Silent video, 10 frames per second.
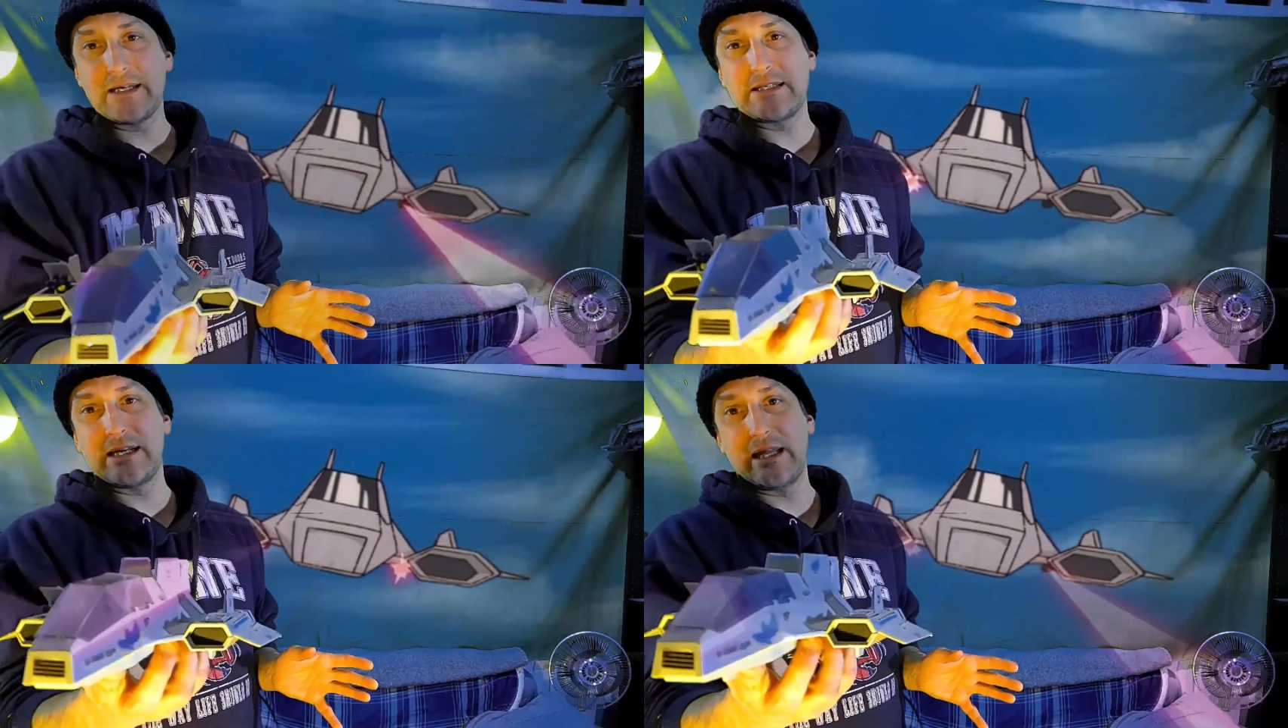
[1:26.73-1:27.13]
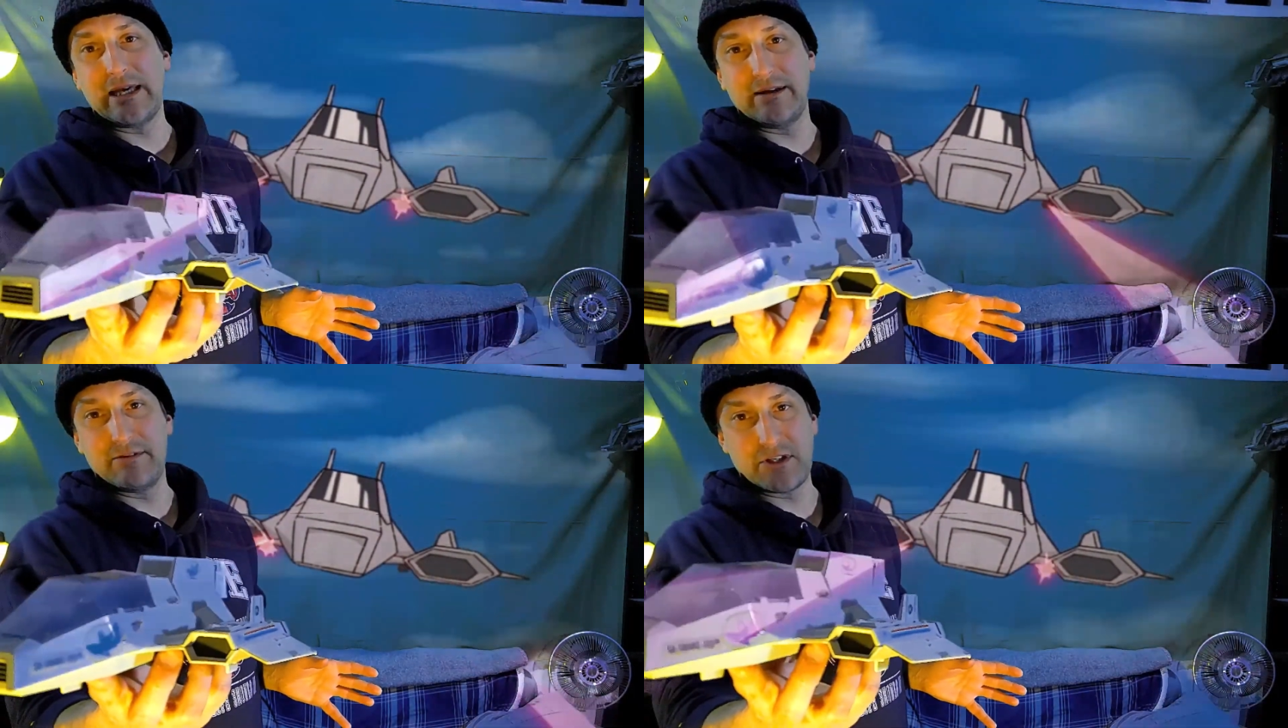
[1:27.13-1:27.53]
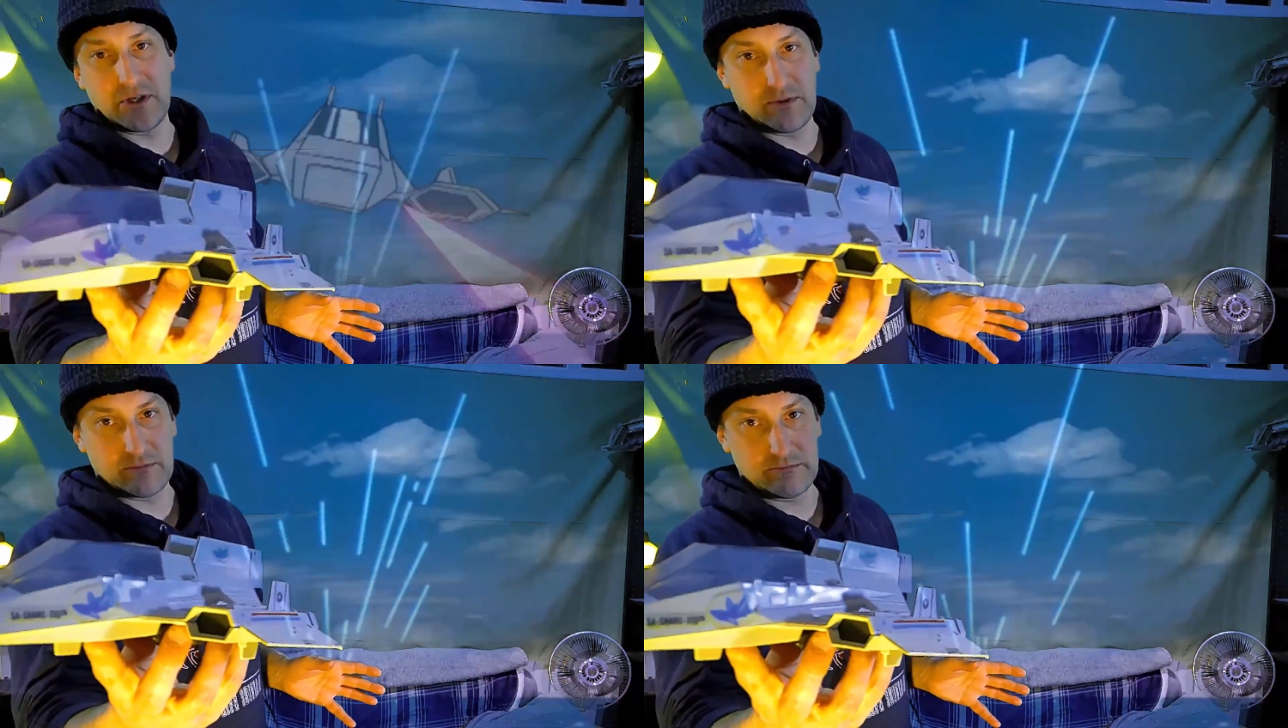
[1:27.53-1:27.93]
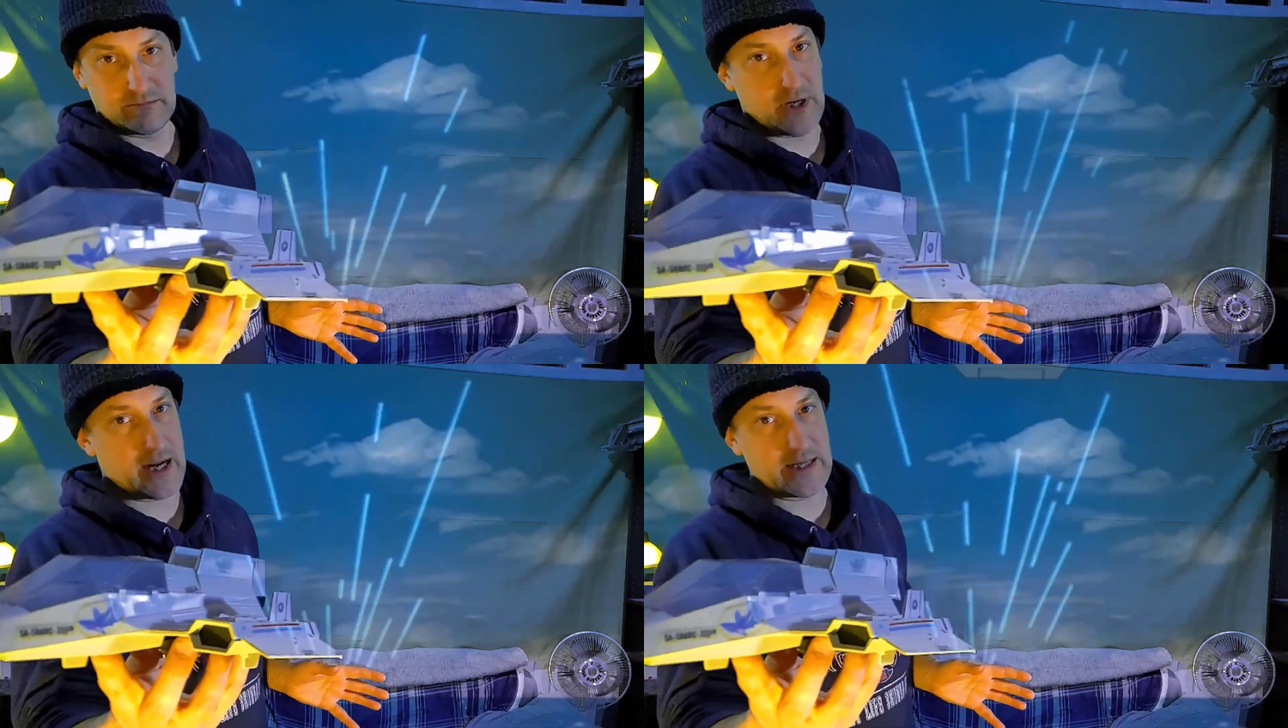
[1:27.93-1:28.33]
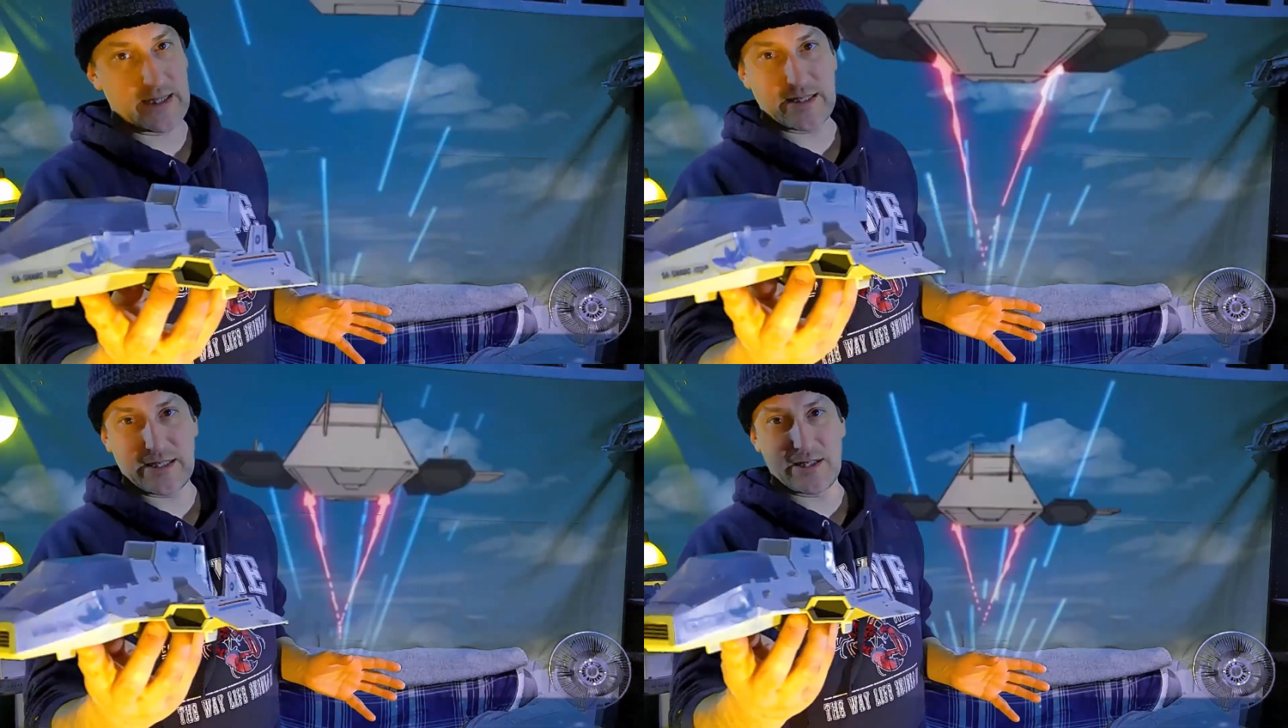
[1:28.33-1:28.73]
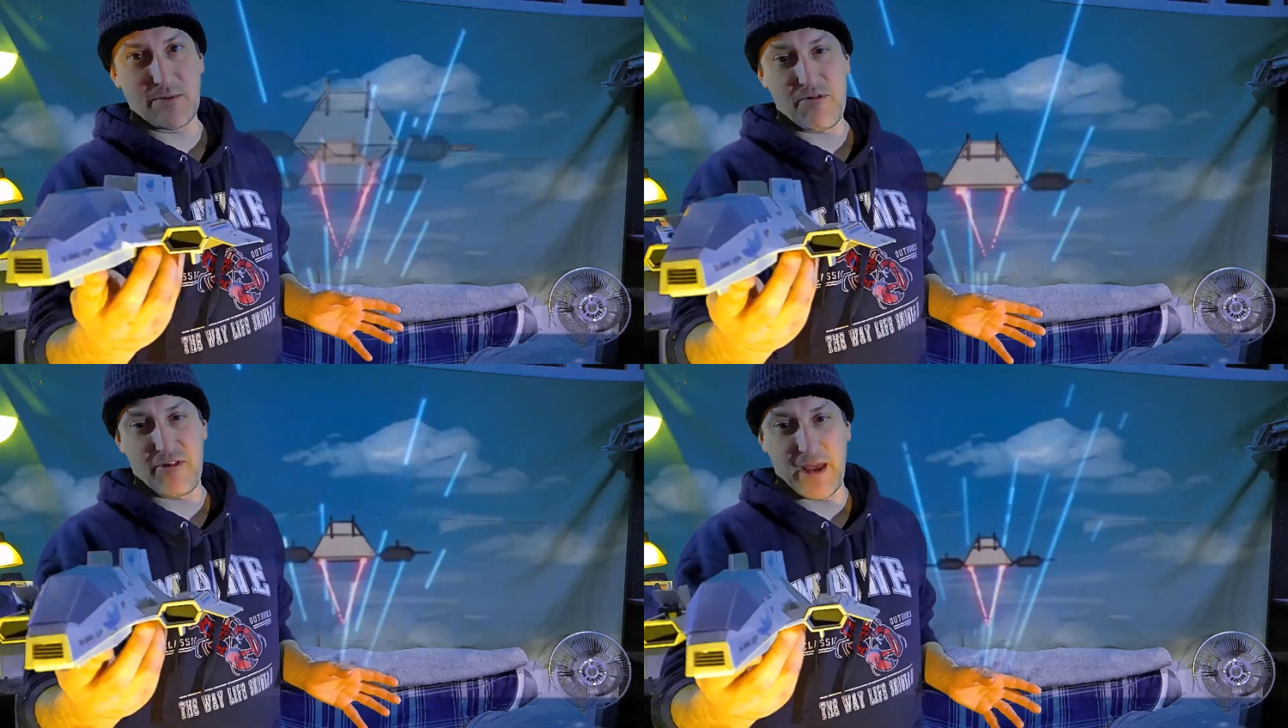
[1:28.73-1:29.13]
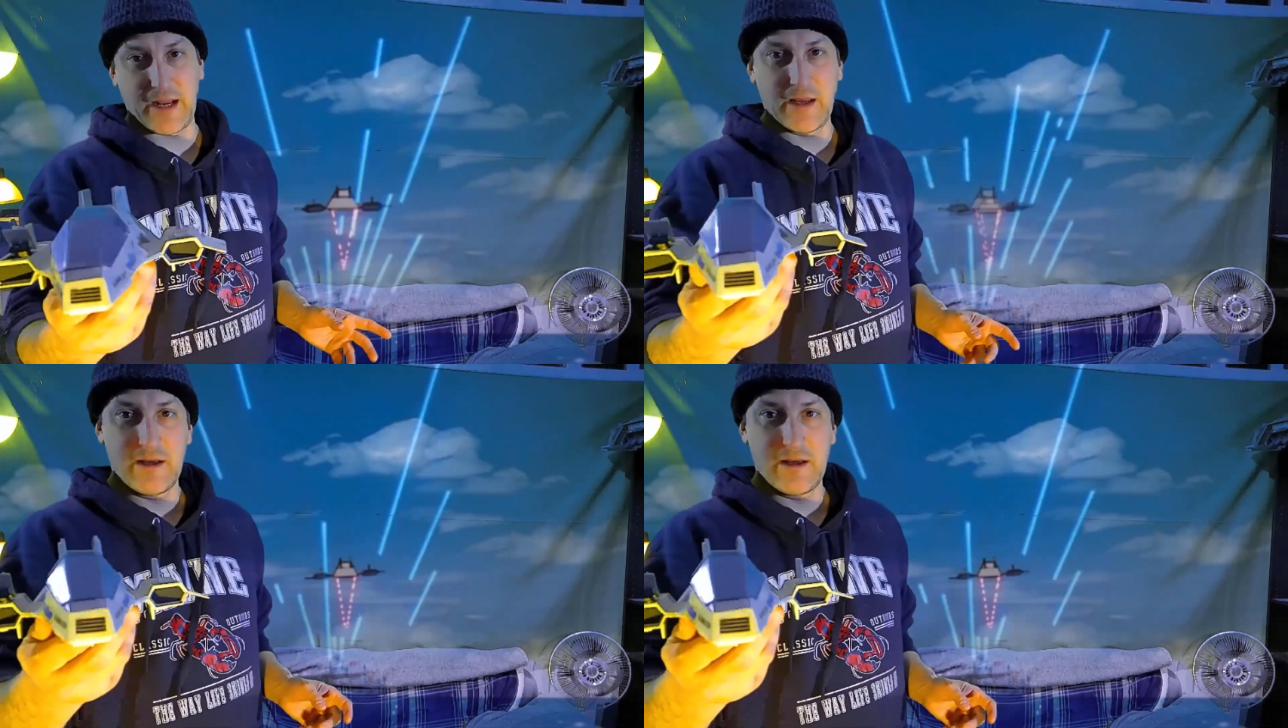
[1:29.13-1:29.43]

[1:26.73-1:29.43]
is in a league of its own. Kind of does its own thing.